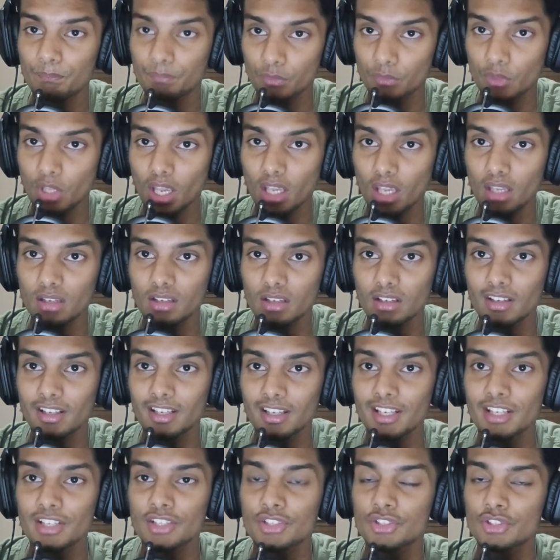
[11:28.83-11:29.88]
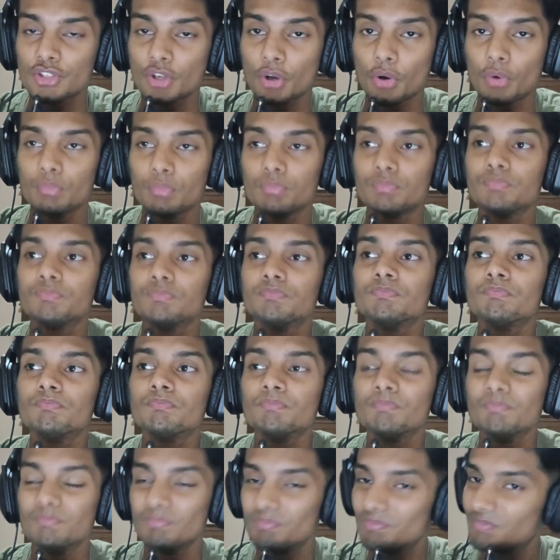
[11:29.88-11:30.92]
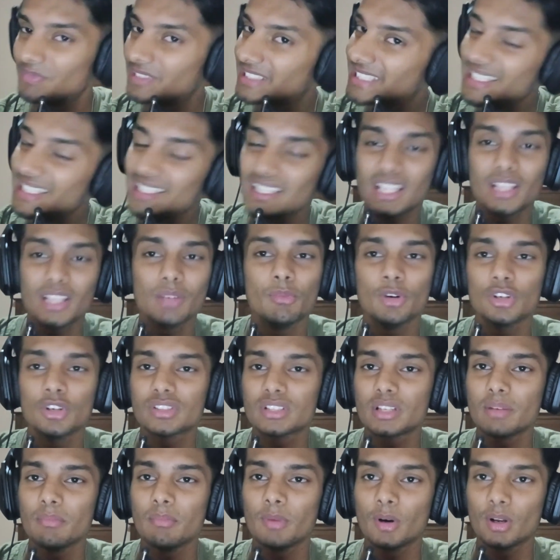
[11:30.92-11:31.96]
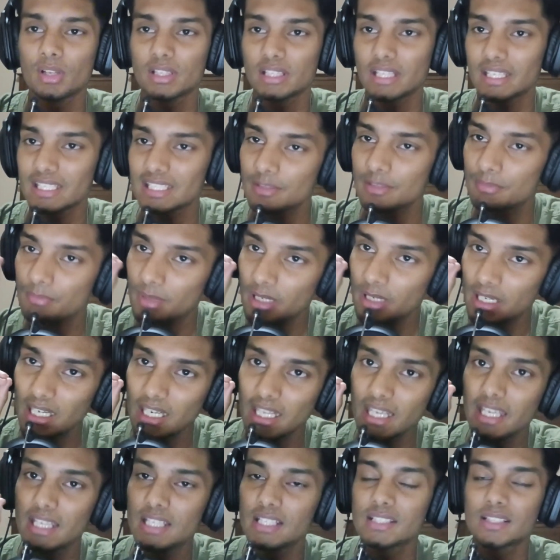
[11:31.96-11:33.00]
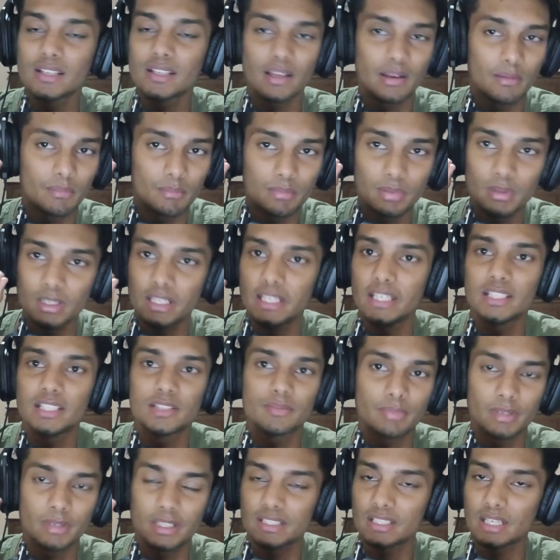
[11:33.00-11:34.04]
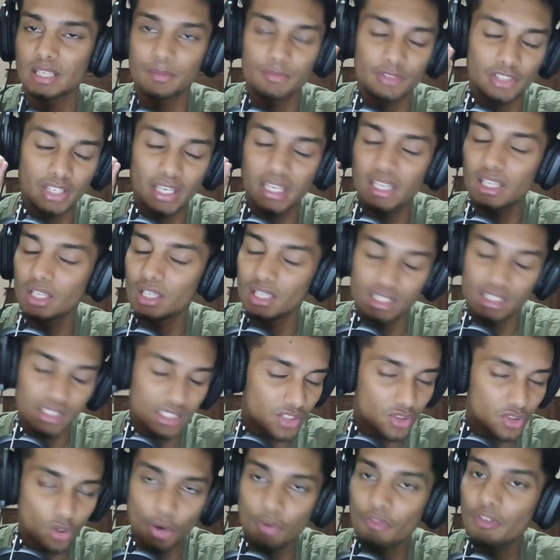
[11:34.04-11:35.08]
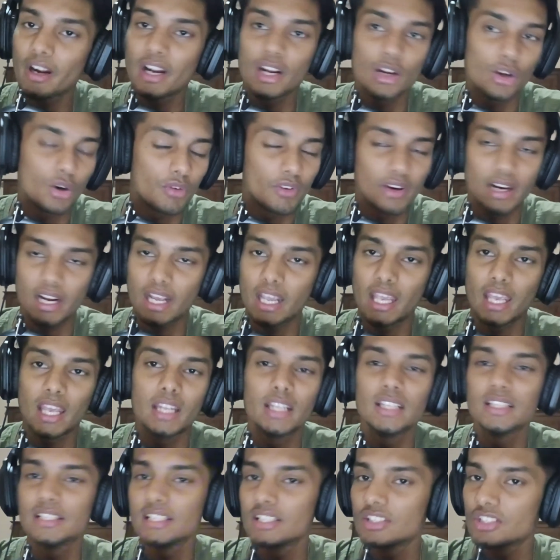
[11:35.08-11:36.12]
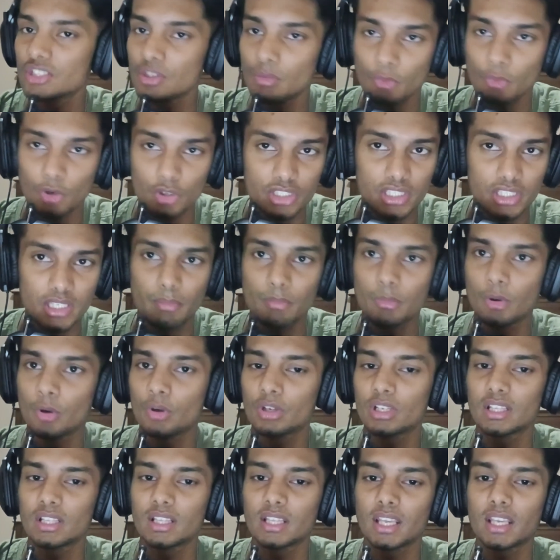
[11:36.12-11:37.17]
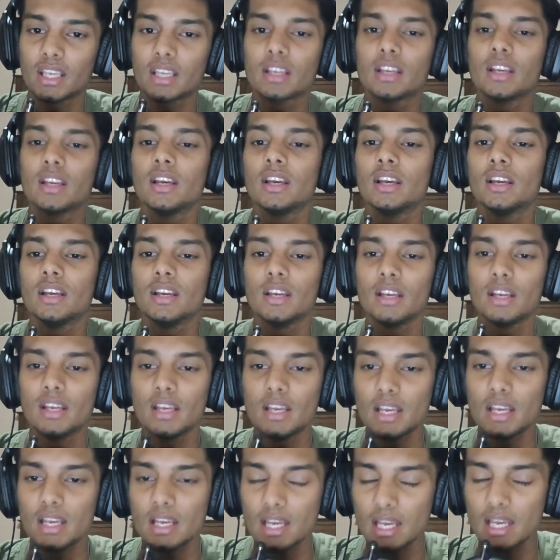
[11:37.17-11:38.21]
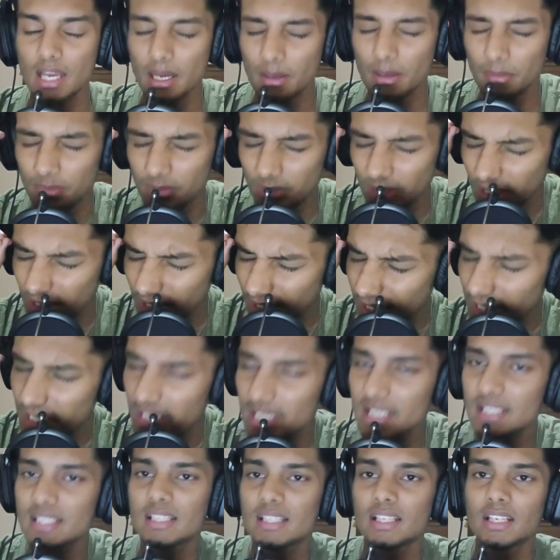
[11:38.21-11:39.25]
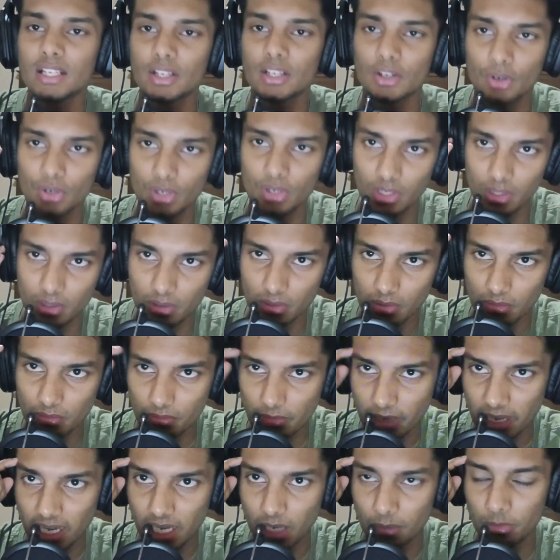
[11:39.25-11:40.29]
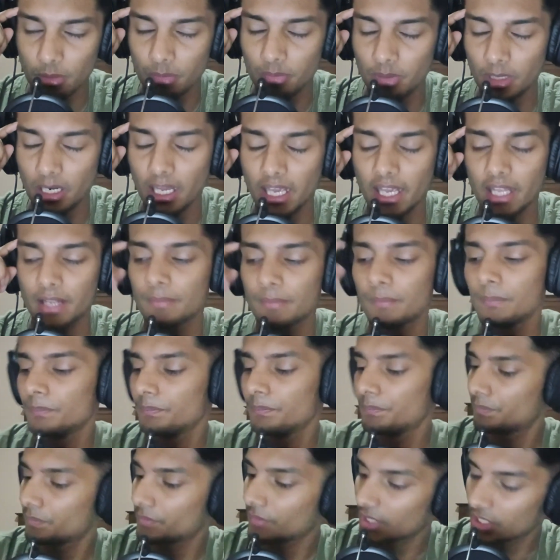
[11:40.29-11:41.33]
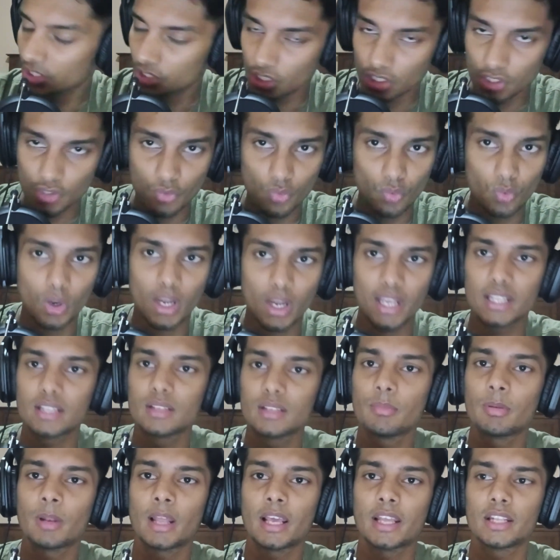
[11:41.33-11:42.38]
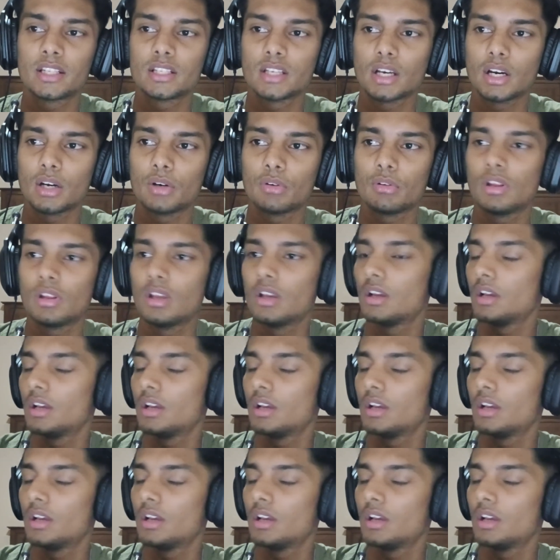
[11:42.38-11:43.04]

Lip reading: Okay, so these are the most important things. Please, please, please, I'm saying this over and over again, this is the most important thing. Please make up a plan. Just write the plan down.